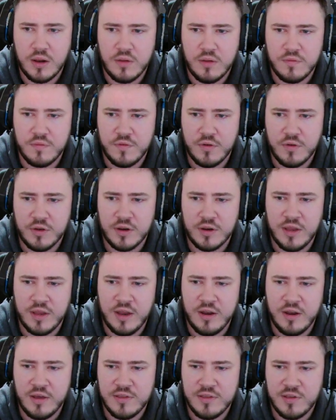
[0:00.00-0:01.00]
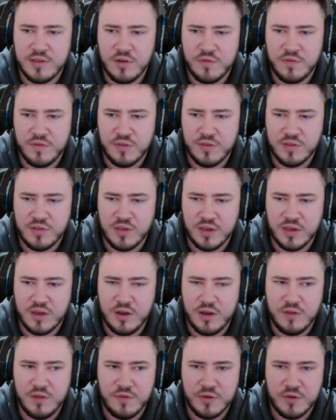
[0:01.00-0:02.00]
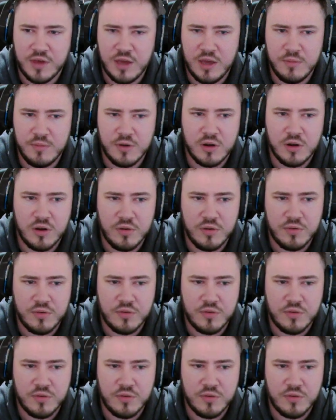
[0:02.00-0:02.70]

Folding. Yeah, 9-10 off is like kind of okay, but close.